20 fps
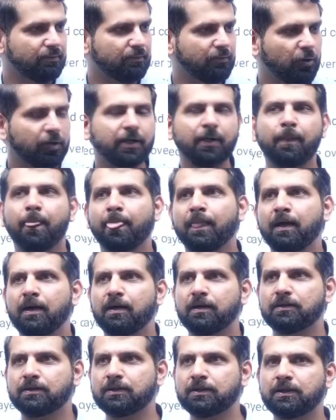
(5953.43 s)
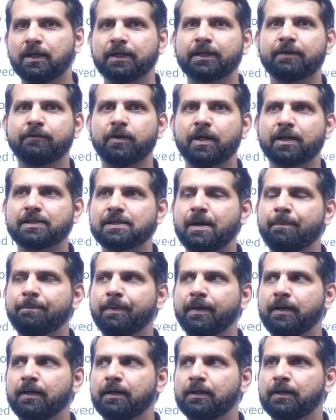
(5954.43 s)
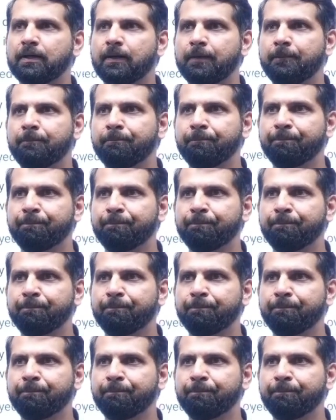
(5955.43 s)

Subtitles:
Okay, I give you an example.